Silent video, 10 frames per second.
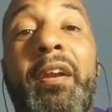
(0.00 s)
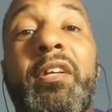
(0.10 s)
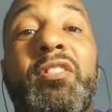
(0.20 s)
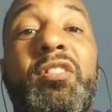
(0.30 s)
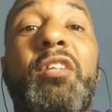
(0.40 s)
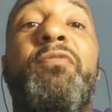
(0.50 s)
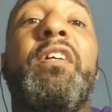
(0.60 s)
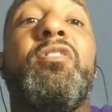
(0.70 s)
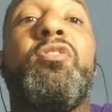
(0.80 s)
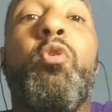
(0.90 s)
His defense
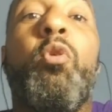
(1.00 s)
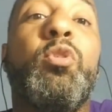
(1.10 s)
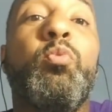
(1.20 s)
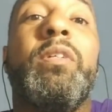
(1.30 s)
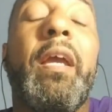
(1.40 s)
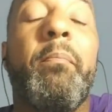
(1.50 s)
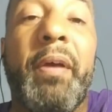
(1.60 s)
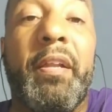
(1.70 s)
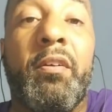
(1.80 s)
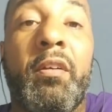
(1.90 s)
is going to get
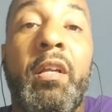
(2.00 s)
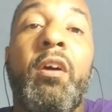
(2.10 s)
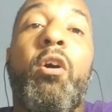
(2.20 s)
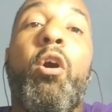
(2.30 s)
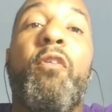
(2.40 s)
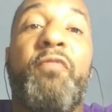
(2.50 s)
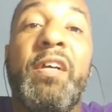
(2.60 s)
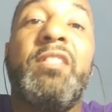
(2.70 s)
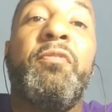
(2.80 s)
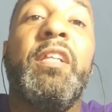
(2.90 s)
better
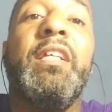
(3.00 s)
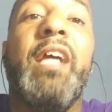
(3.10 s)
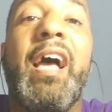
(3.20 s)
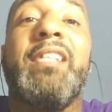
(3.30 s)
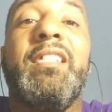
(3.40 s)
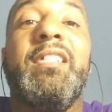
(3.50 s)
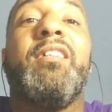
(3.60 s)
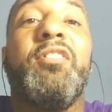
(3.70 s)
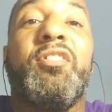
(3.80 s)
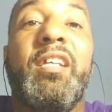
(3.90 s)
offensively as he
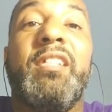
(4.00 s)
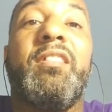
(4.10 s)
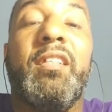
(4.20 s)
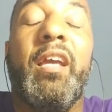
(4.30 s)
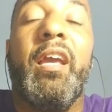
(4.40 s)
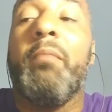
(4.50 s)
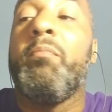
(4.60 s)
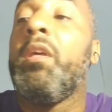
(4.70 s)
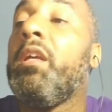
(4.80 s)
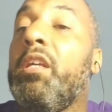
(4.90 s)
understands the game.
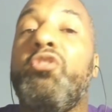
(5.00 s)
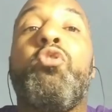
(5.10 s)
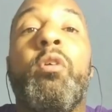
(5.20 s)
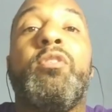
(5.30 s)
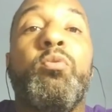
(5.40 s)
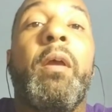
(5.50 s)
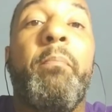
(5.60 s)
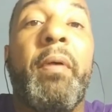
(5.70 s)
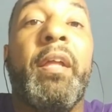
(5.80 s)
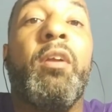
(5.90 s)
He's going to get
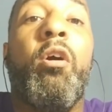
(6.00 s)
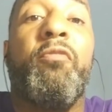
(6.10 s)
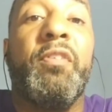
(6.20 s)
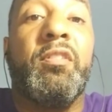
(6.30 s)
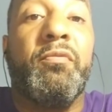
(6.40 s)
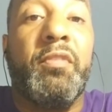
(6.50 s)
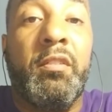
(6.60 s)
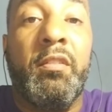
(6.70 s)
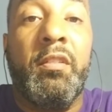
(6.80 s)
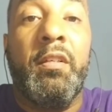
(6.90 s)
better offensively.
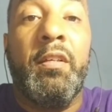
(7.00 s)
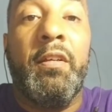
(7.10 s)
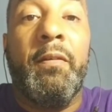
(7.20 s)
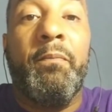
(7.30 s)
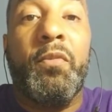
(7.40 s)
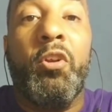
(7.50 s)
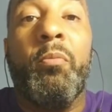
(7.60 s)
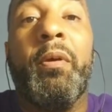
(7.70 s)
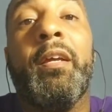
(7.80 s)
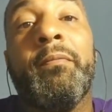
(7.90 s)
You know what I
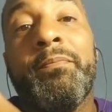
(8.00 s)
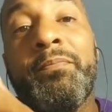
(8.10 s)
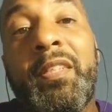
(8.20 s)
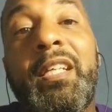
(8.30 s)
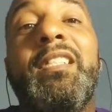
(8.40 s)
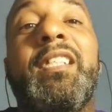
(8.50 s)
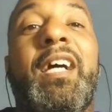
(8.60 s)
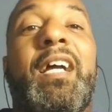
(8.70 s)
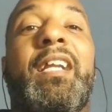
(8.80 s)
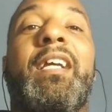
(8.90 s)
mean? He's the
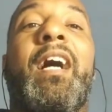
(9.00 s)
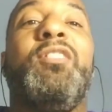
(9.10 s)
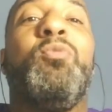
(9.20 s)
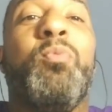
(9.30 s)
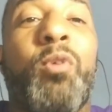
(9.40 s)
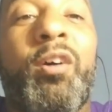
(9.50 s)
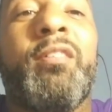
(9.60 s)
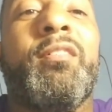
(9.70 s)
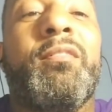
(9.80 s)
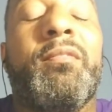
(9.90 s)
kind of guy you want
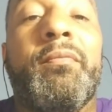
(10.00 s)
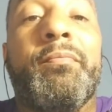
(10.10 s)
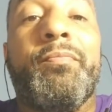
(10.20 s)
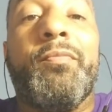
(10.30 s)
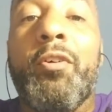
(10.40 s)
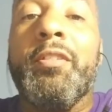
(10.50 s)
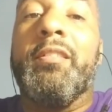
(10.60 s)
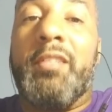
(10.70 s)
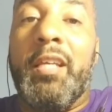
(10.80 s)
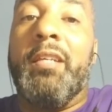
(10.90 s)
on your
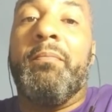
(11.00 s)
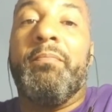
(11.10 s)
team.